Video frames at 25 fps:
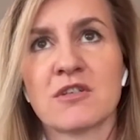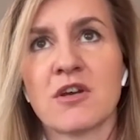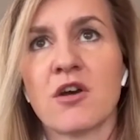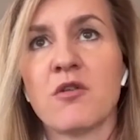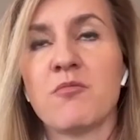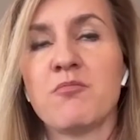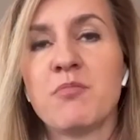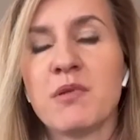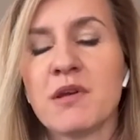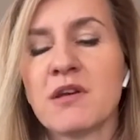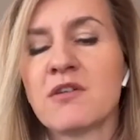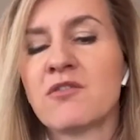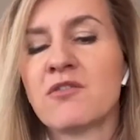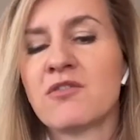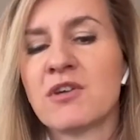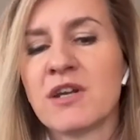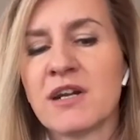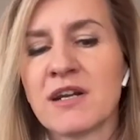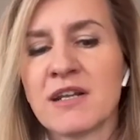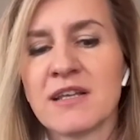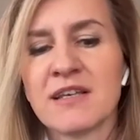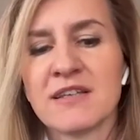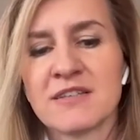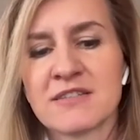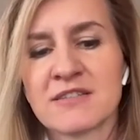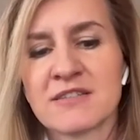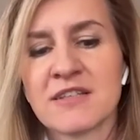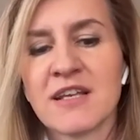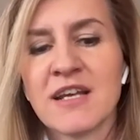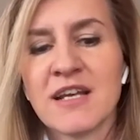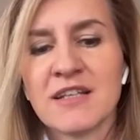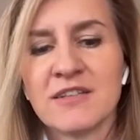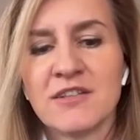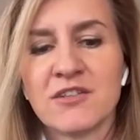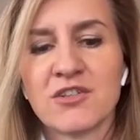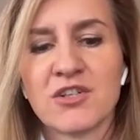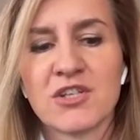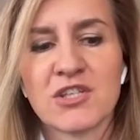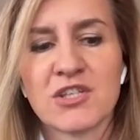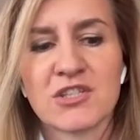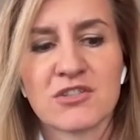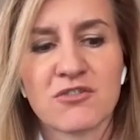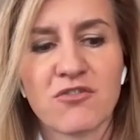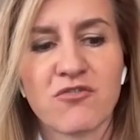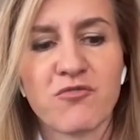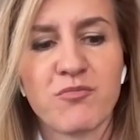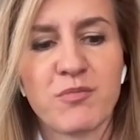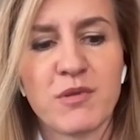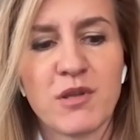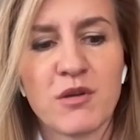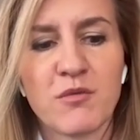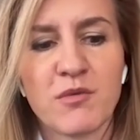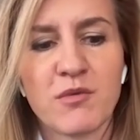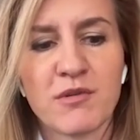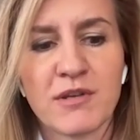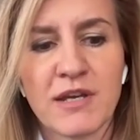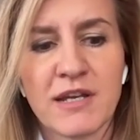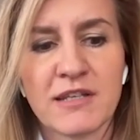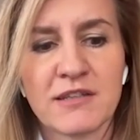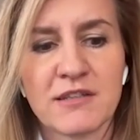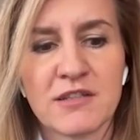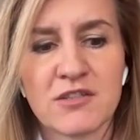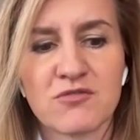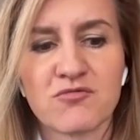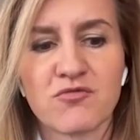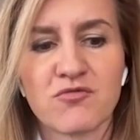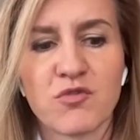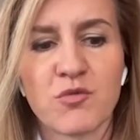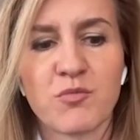How big really is the risk of pneumonitis